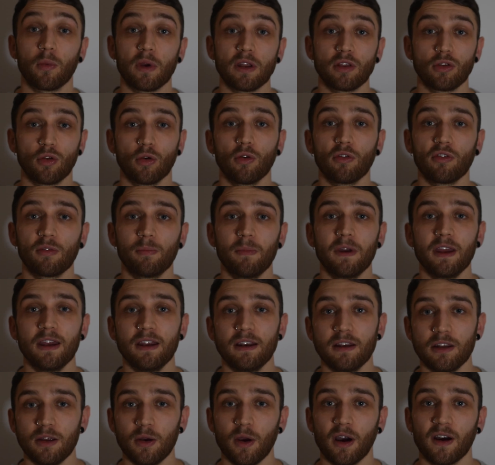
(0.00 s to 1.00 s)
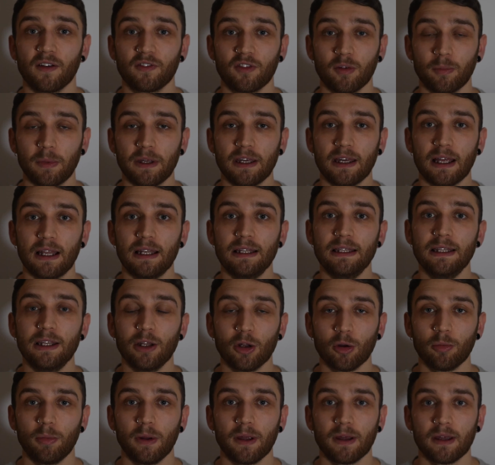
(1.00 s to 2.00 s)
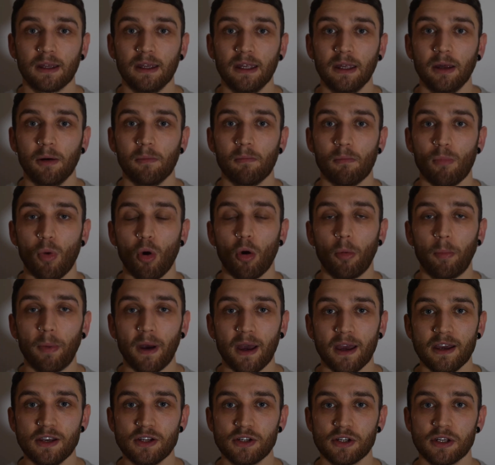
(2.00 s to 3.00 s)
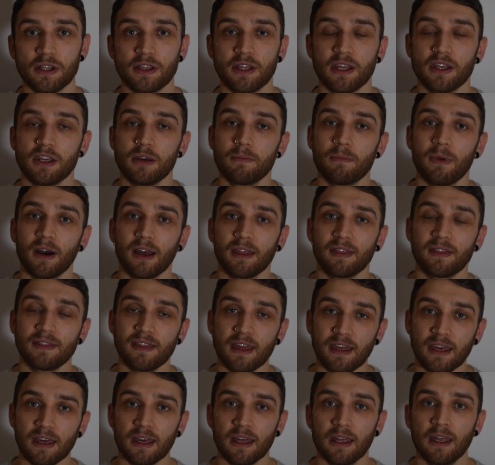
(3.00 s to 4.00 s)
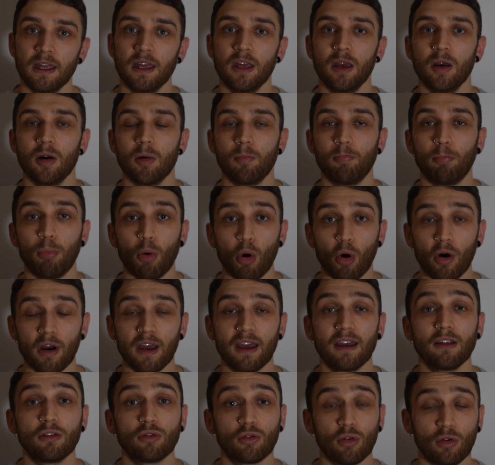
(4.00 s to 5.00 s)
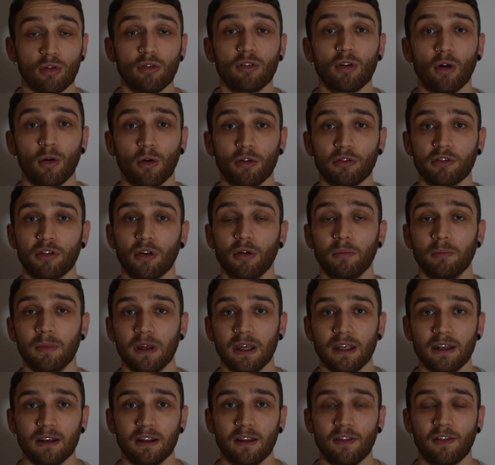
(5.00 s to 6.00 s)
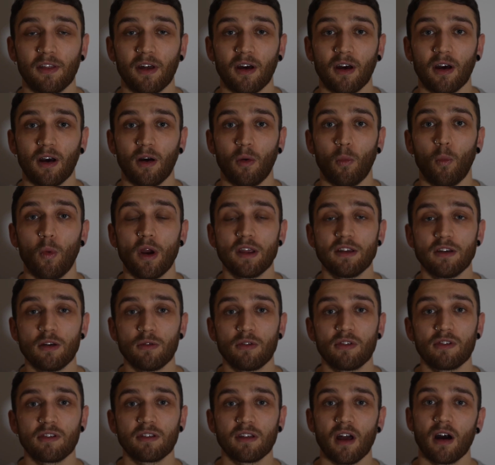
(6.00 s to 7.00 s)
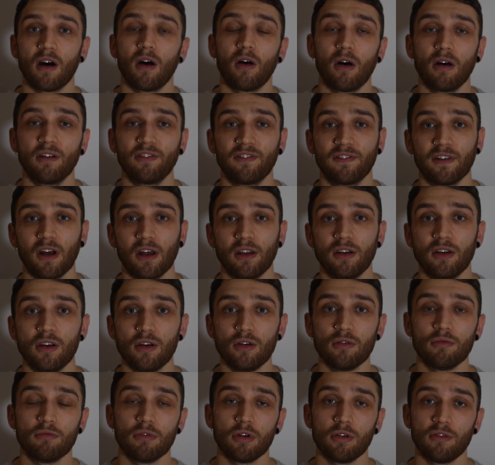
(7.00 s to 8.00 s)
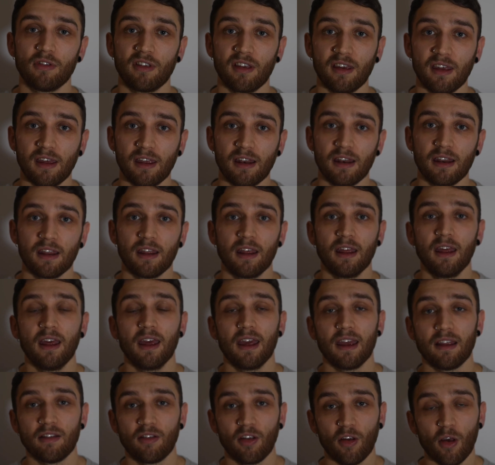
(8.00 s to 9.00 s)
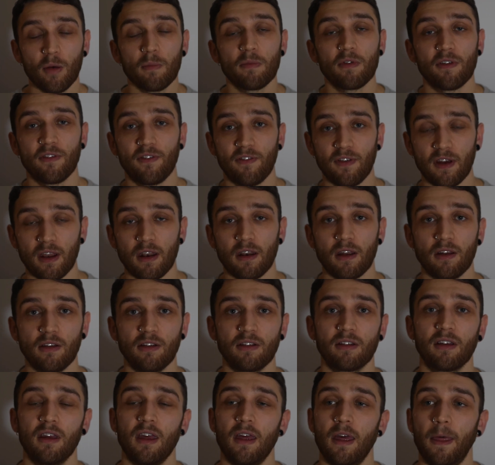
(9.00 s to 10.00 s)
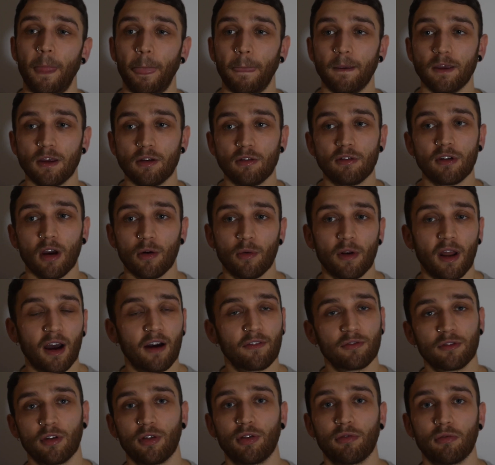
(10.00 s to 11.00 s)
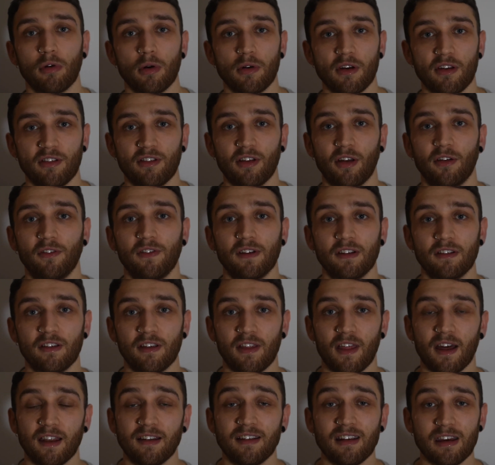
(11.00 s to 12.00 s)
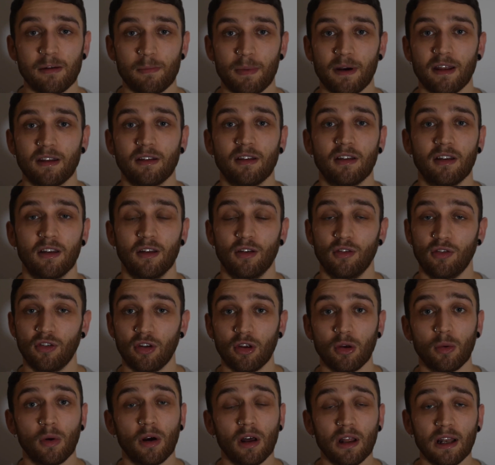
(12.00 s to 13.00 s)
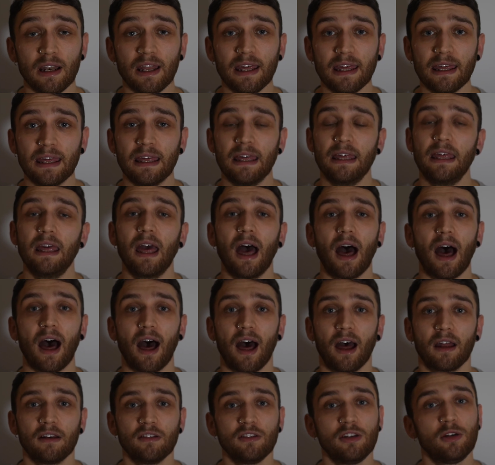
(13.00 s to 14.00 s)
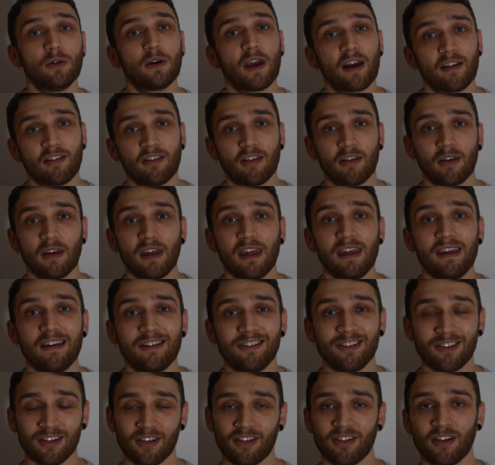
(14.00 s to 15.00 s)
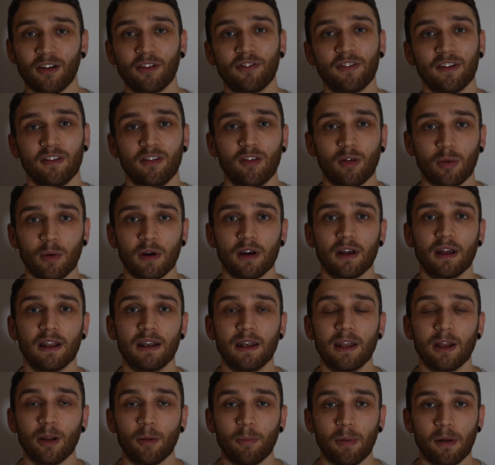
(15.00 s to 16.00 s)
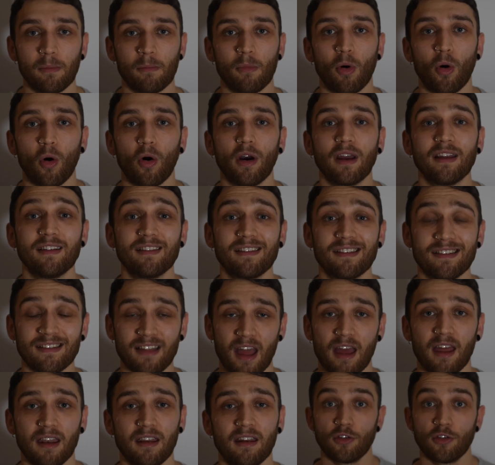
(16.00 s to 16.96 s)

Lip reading: it does mean you have to be a little bit more patient than you might think, but it does also mean that when you start off a new routine in terms of fitness, you don't have to throw yourself into that deep end too early, and you get to ease yourself into it a little bit more instead.